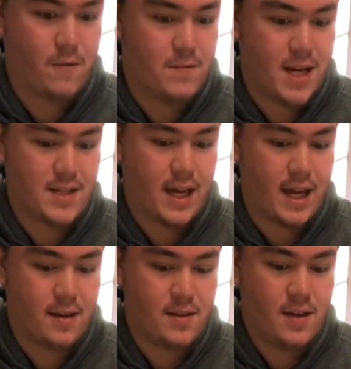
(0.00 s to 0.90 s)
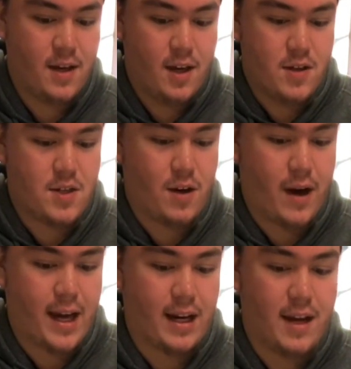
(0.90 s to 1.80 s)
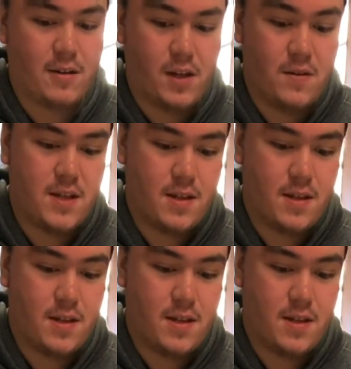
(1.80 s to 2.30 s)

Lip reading: deck to hand. So I can either use it